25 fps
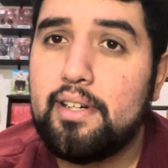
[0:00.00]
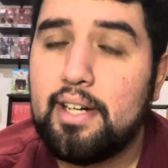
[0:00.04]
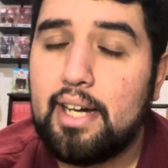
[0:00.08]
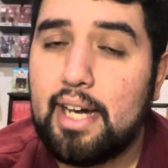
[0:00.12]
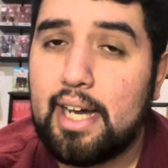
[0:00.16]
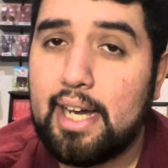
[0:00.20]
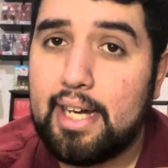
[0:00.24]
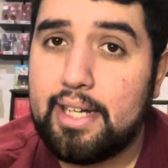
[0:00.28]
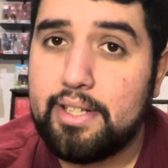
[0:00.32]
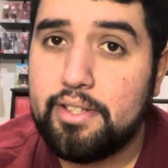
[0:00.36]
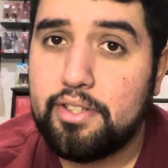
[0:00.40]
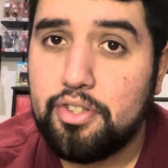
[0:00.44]

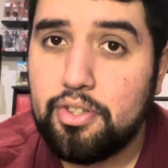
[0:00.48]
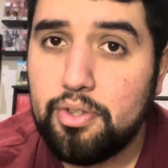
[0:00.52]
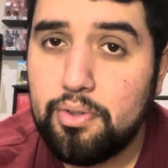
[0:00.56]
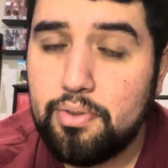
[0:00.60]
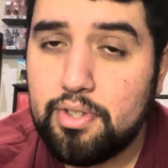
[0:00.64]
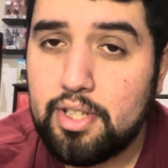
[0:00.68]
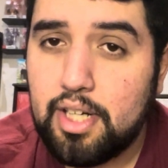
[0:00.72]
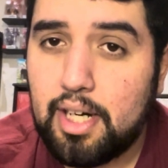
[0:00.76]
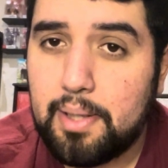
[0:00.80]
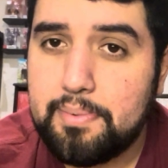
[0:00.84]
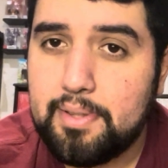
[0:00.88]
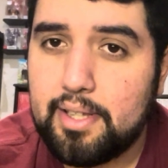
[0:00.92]
I had 2
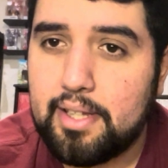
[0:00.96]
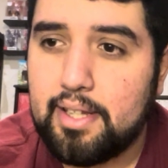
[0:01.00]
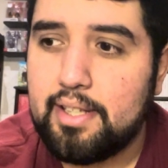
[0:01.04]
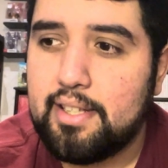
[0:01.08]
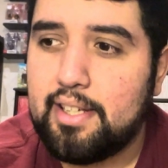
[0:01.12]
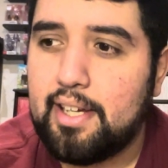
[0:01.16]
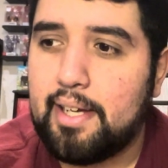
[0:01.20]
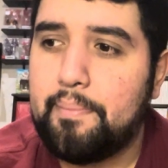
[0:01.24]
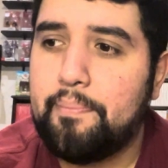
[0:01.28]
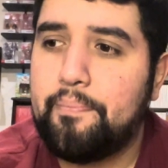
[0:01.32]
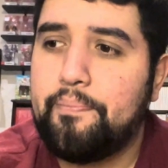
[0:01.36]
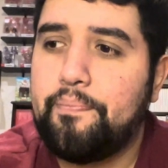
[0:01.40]
jobs at the
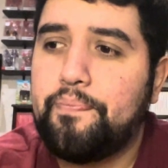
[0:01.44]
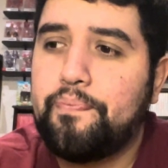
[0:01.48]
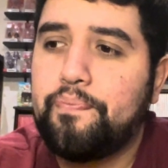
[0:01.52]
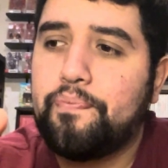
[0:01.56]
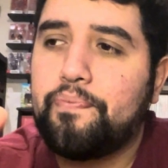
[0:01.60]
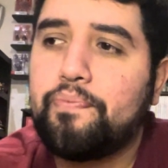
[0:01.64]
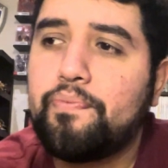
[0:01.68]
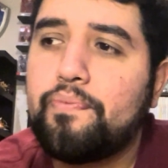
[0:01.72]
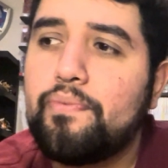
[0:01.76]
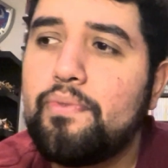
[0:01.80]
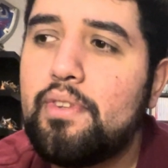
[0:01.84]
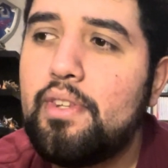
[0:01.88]
time
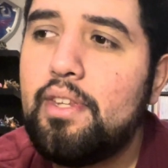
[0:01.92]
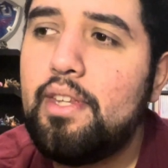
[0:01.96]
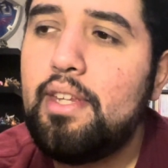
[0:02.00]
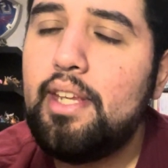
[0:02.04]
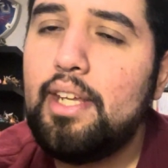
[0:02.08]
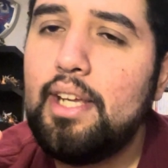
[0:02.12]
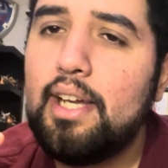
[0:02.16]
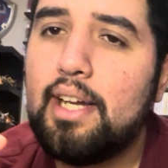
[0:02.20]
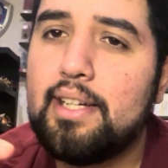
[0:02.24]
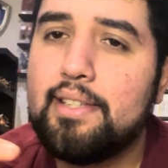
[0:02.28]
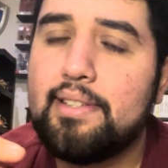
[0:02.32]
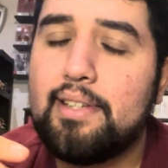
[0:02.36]

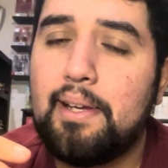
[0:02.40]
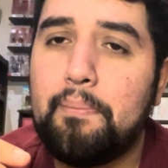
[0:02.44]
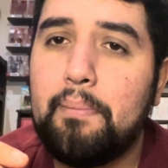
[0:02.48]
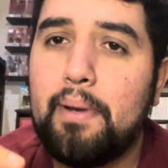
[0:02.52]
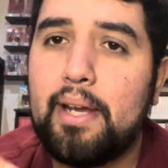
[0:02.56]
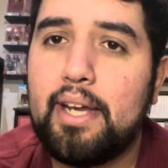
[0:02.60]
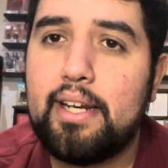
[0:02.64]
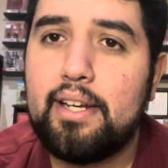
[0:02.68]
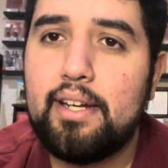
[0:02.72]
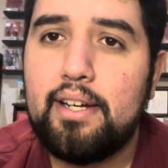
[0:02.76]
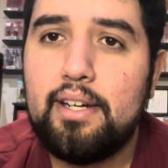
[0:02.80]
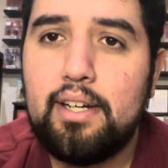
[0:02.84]
because I
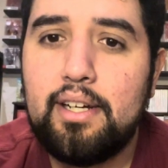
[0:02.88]
made